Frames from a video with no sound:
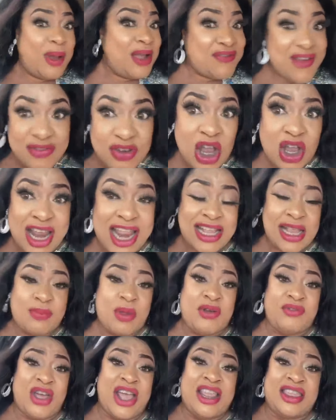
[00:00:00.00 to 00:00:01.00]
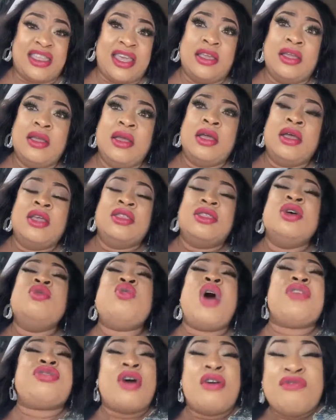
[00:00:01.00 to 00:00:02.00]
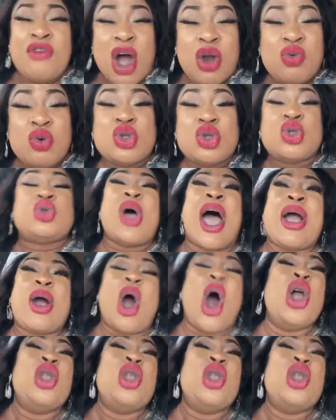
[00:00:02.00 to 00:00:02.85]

But if I'm not collecting money for anything, the wrath of God will strike